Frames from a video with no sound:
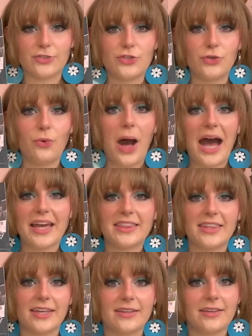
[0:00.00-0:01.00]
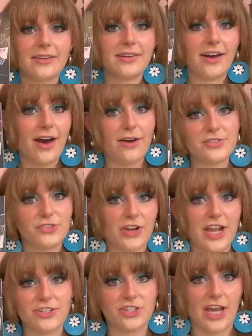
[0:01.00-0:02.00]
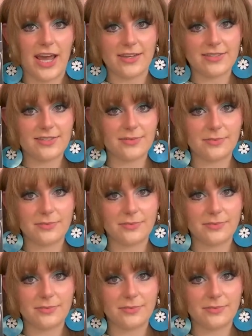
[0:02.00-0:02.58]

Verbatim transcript: do I think of Strange Days?